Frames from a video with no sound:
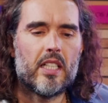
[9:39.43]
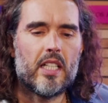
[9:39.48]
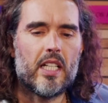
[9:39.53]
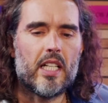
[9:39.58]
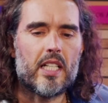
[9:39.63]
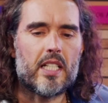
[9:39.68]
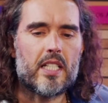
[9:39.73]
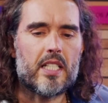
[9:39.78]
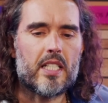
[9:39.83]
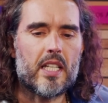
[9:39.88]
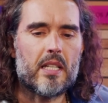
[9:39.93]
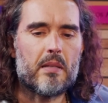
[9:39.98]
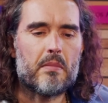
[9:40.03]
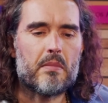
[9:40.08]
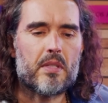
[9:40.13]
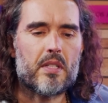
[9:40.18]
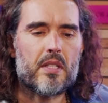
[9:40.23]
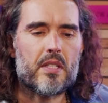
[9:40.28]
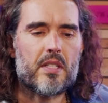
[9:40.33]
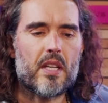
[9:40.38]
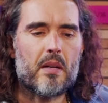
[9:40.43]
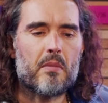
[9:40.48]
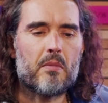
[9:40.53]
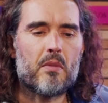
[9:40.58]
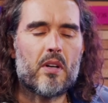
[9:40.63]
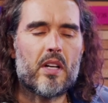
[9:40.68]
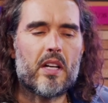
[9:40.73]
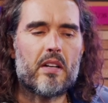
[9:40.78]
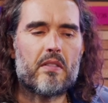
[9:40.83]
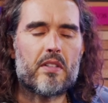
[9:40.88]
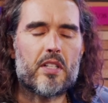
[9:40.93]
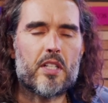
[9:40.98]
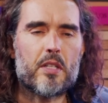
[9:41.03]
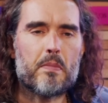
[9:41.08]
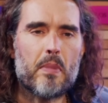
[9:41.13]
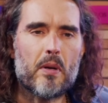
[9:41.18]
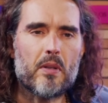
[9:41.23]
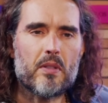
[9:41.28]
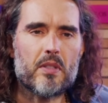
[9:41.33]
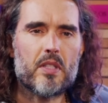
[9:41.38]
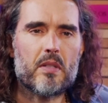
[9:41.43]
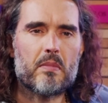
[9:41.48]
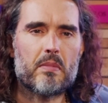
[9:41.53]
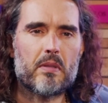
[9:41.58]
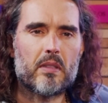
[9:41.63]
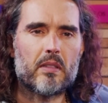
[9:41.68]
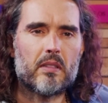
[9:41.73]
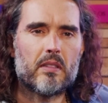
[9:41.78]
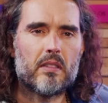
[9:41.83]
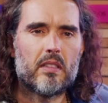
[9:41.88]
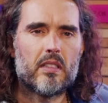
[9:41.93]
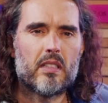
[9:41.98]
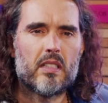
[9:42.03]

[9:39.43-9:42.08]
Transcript: it seems somewhat irresponsible